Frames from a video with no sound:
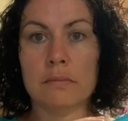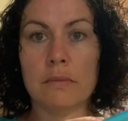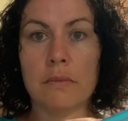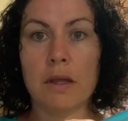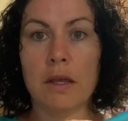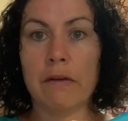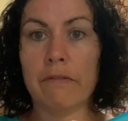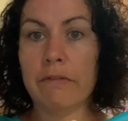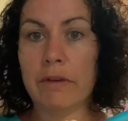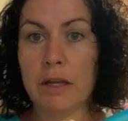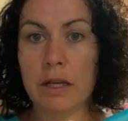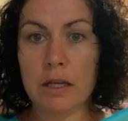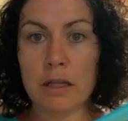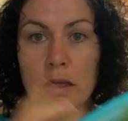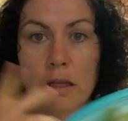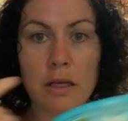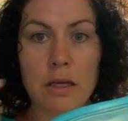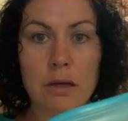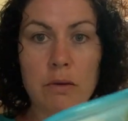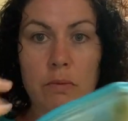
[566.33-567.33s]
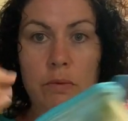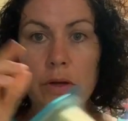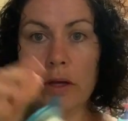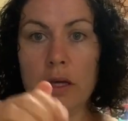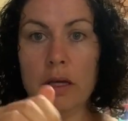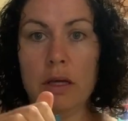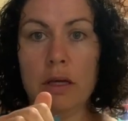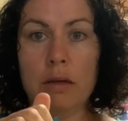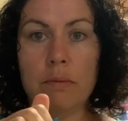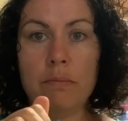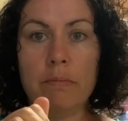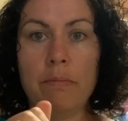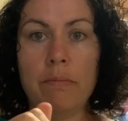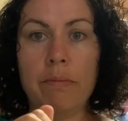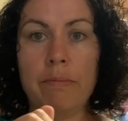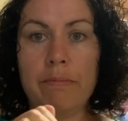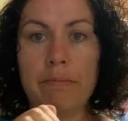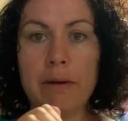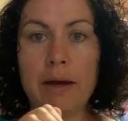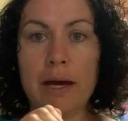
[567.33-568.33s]
Conveniently, we
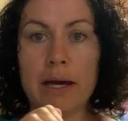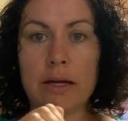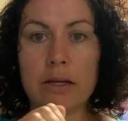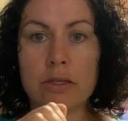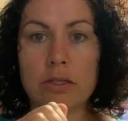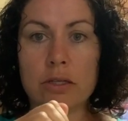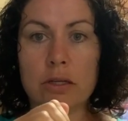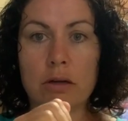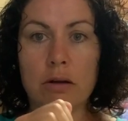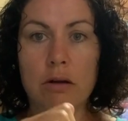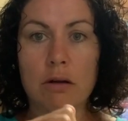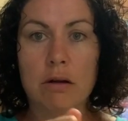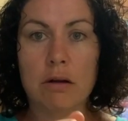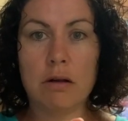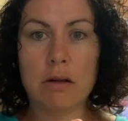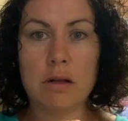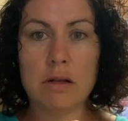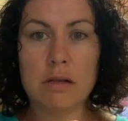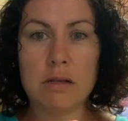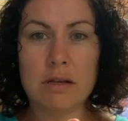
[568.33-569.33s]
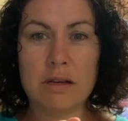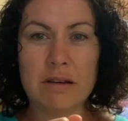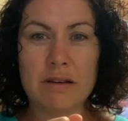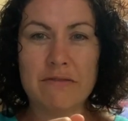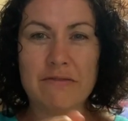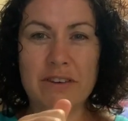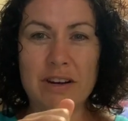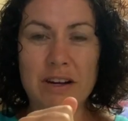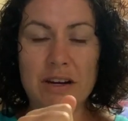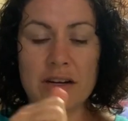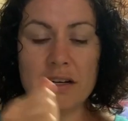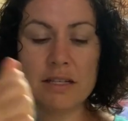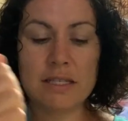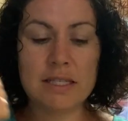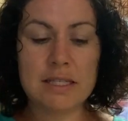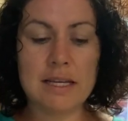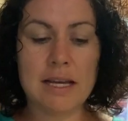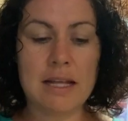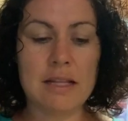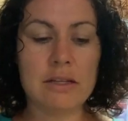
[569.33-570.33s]
packaged all of our
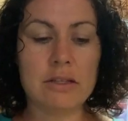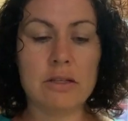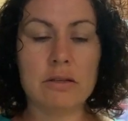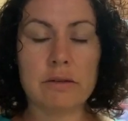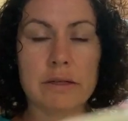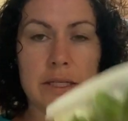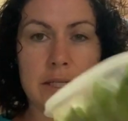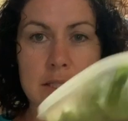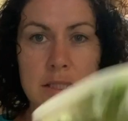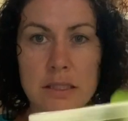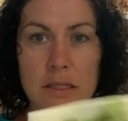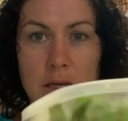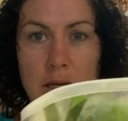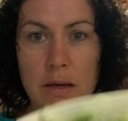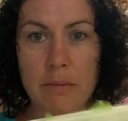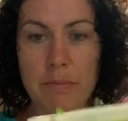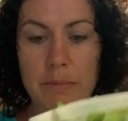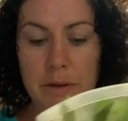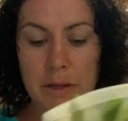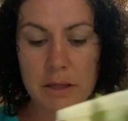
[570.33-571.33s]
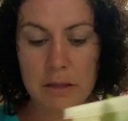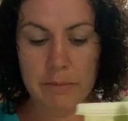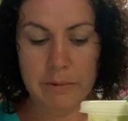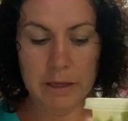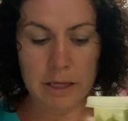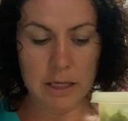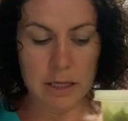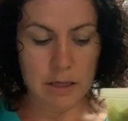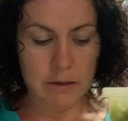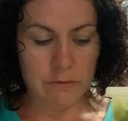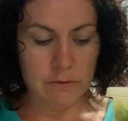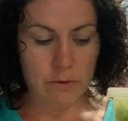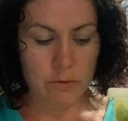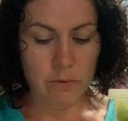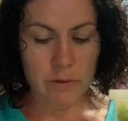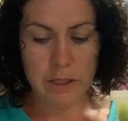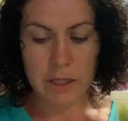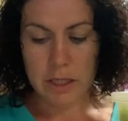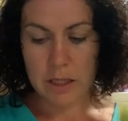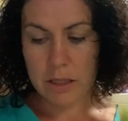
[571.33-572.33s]
salad greens up at the beginning of the
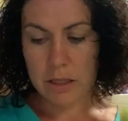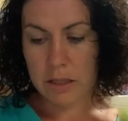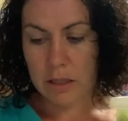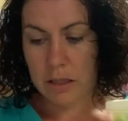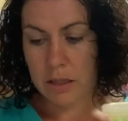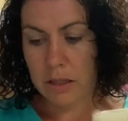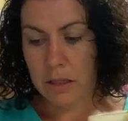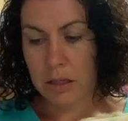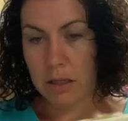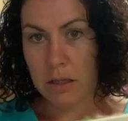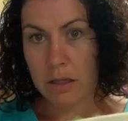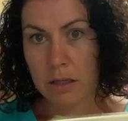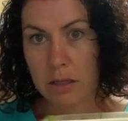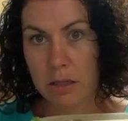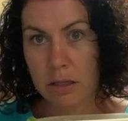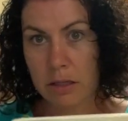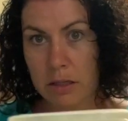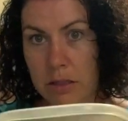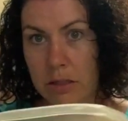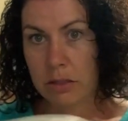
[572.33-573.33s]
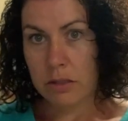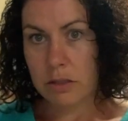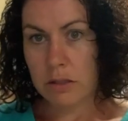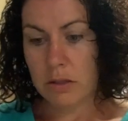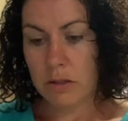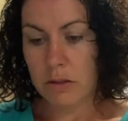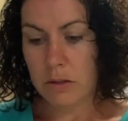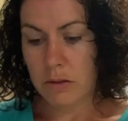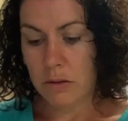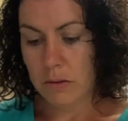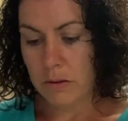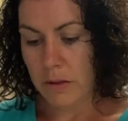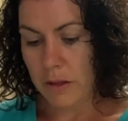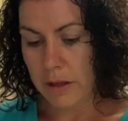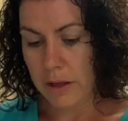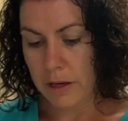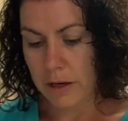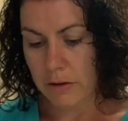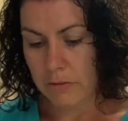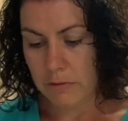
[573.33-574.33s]
week, so
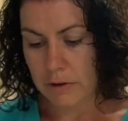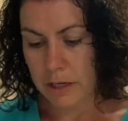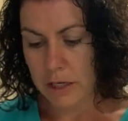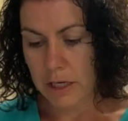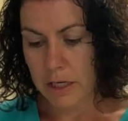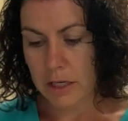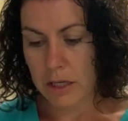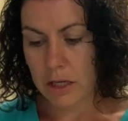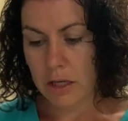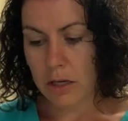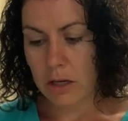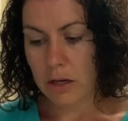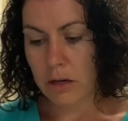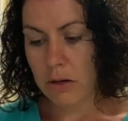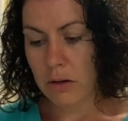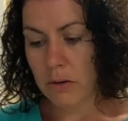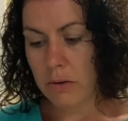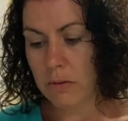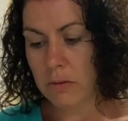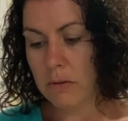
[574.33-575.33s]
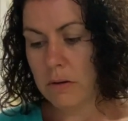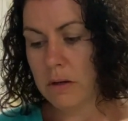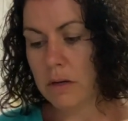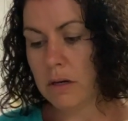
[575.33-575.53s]
they're ready to go.